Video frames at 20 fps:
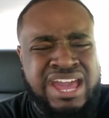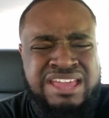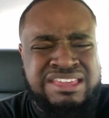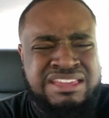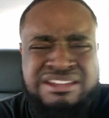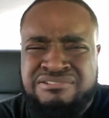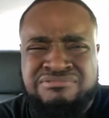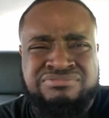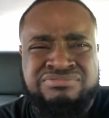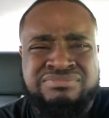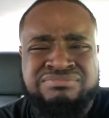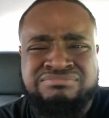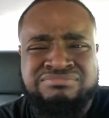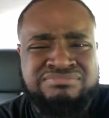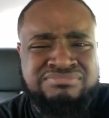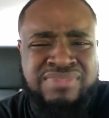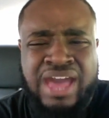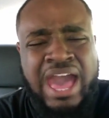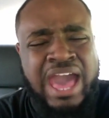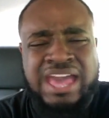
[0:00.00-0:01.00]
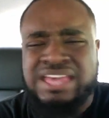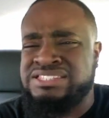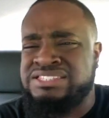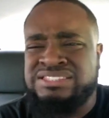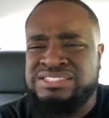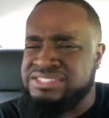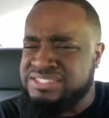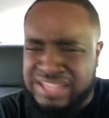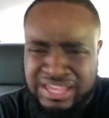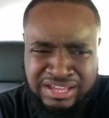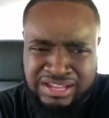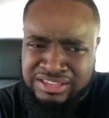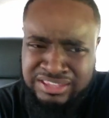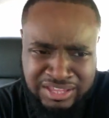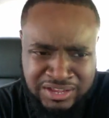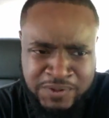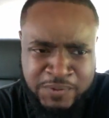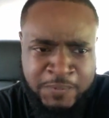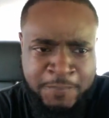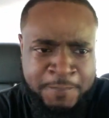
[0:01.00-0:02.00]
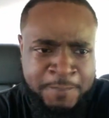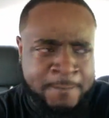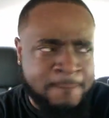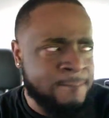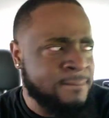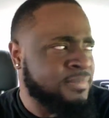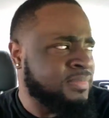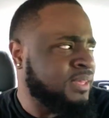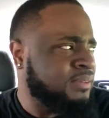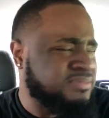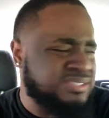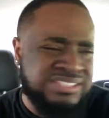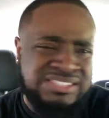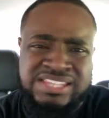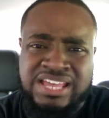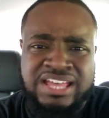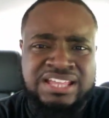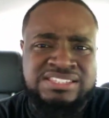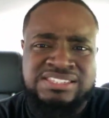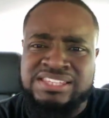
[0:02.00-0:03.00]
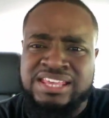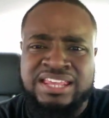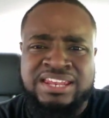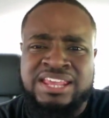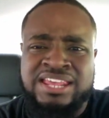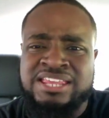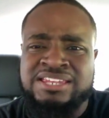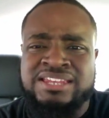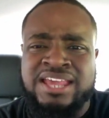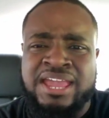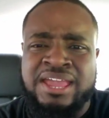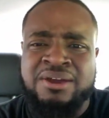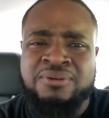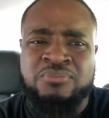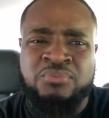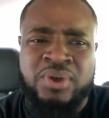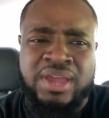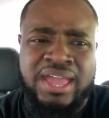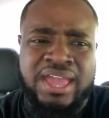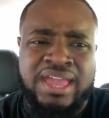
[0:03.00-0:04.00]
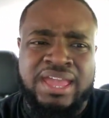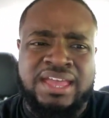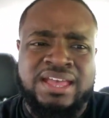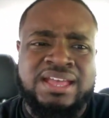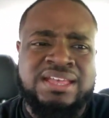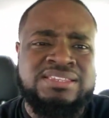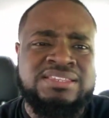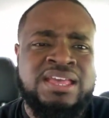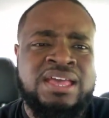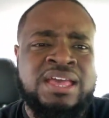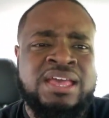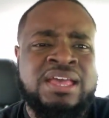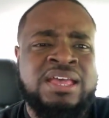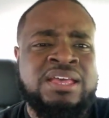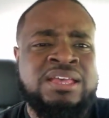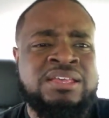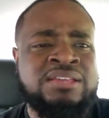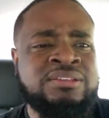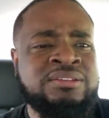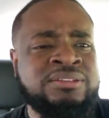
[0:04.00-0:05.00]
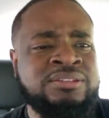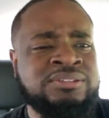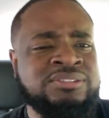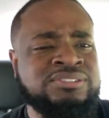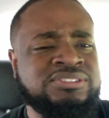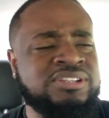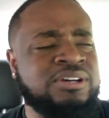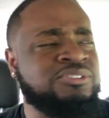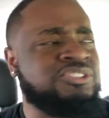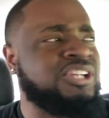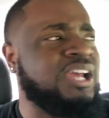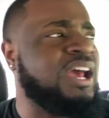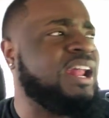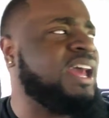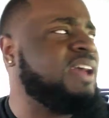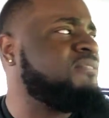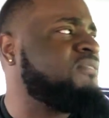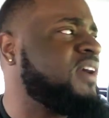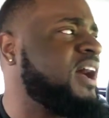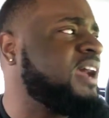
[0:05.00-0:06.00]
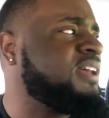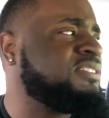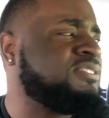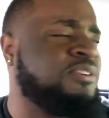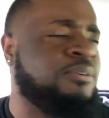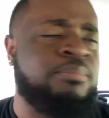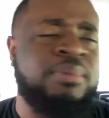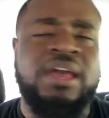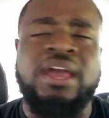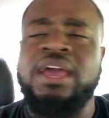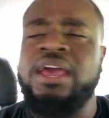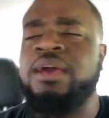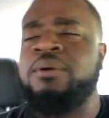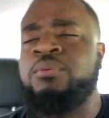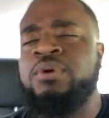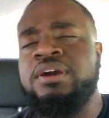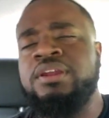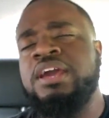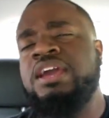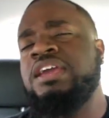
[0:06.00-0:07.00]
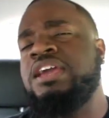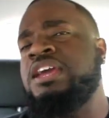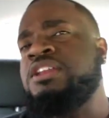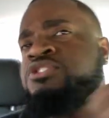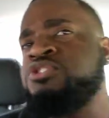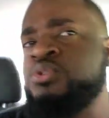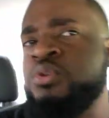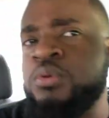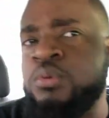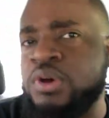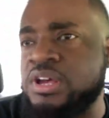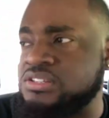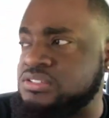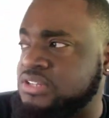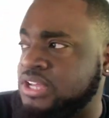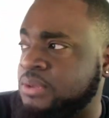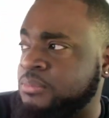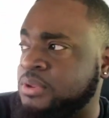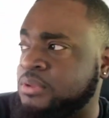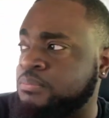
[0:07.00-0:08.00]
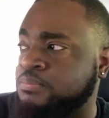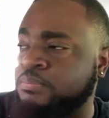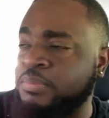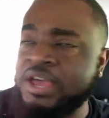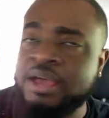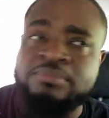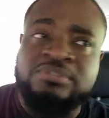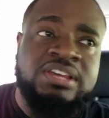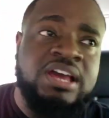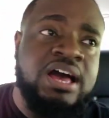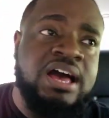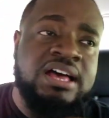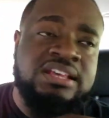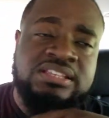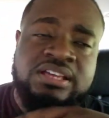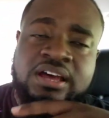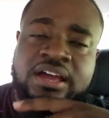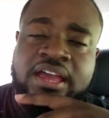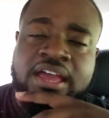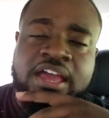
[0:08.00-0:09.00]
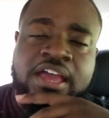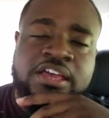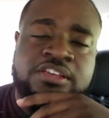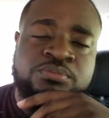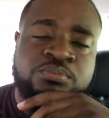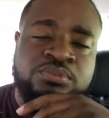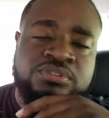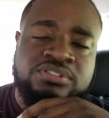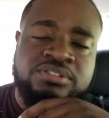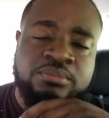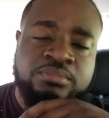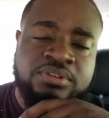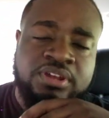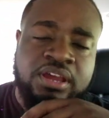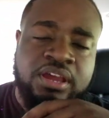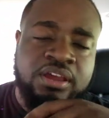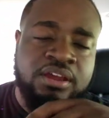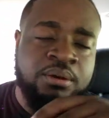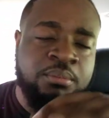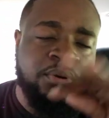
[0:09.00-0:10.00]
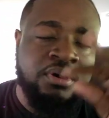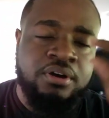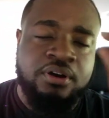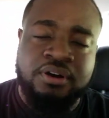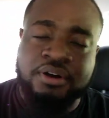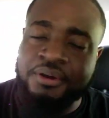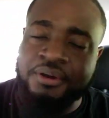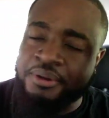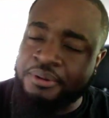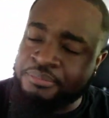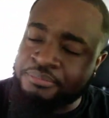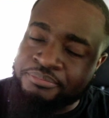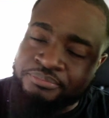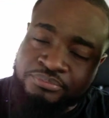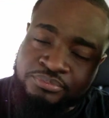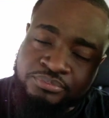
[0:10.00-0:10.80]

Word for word: of you. I am sick of you sick of seeing these damn wigs. So child, they fighting so bad where they get into what's name them? baptize her ass with some damn um